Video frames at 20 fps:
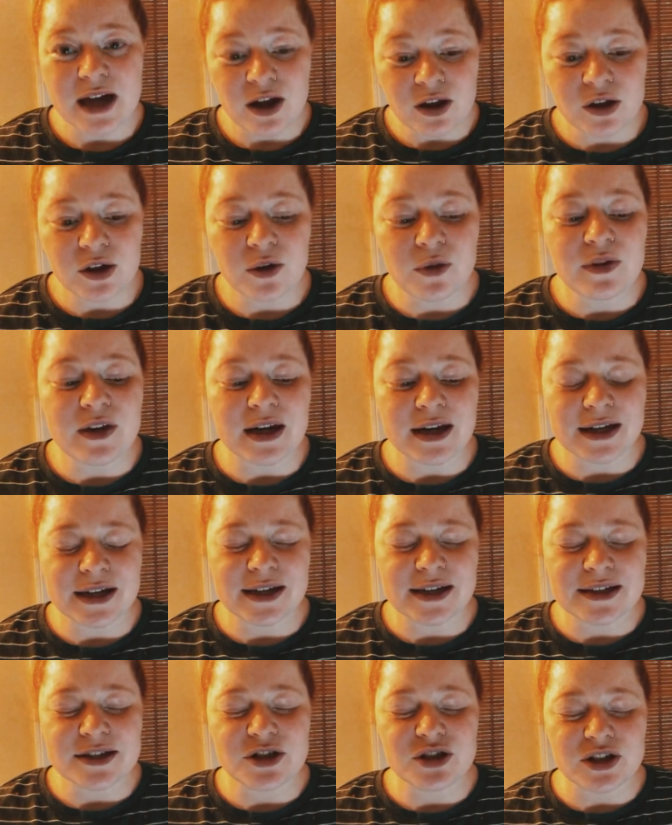you that it
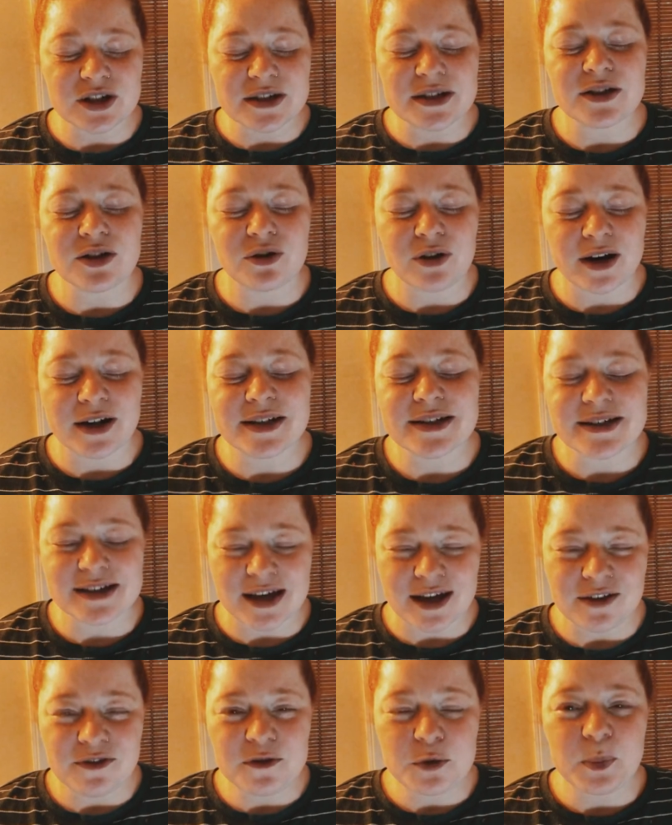is just the greatest
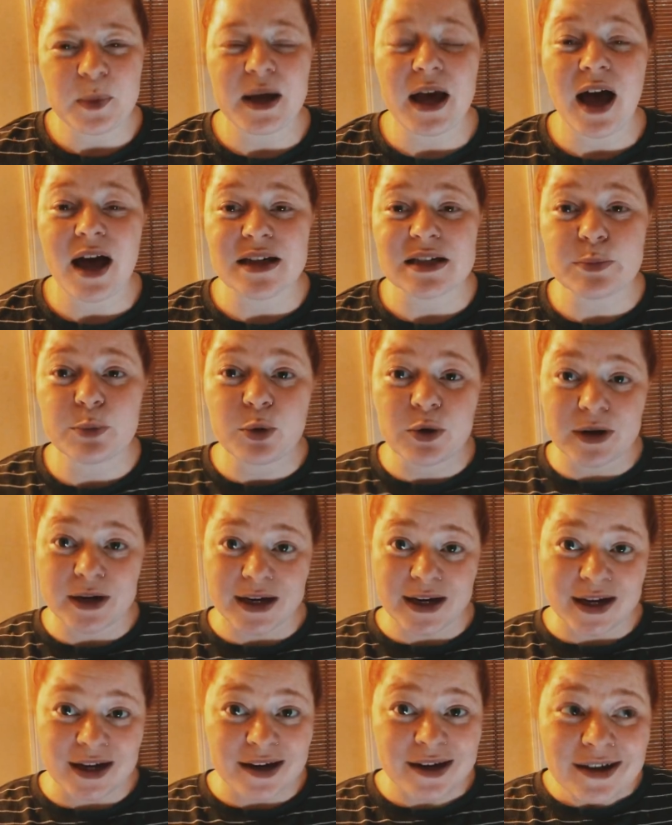gift because
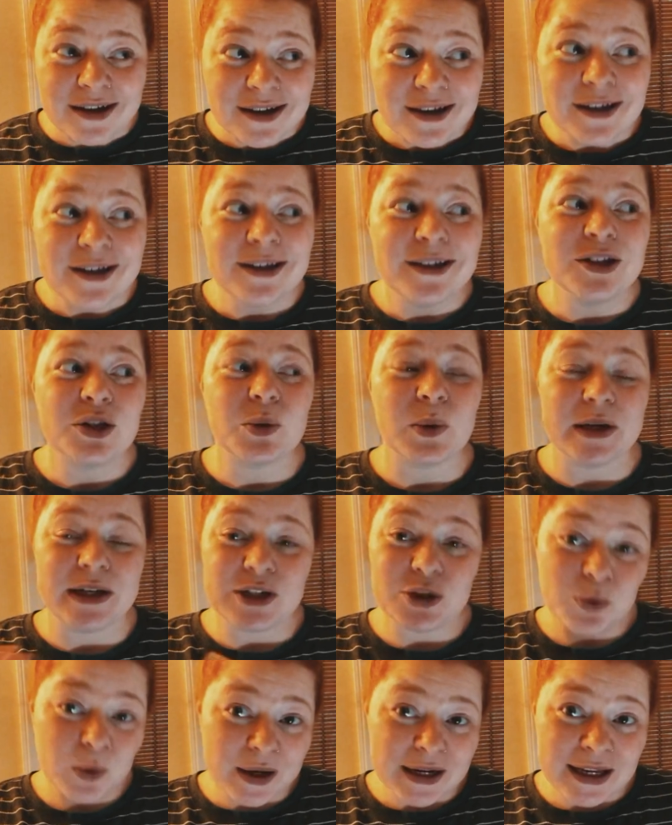pre
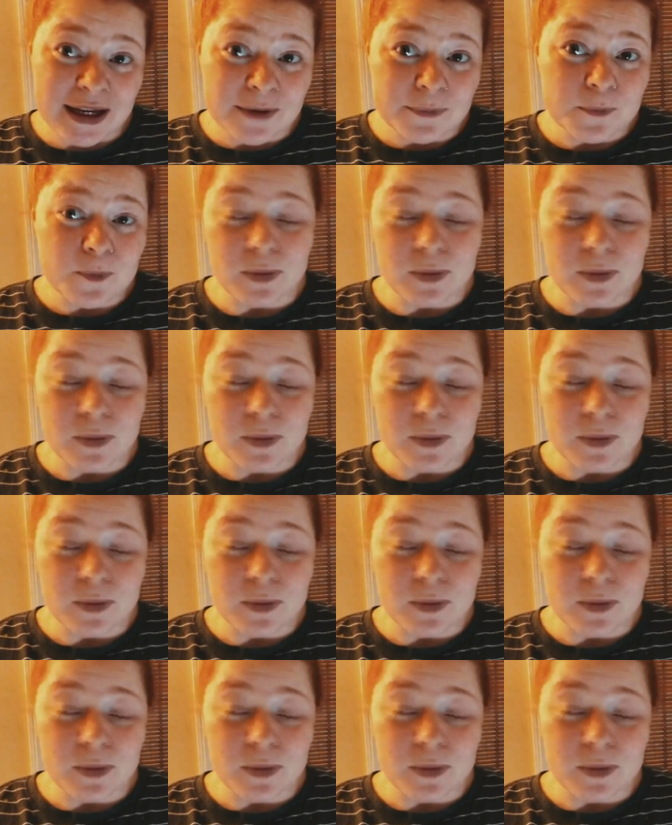2020,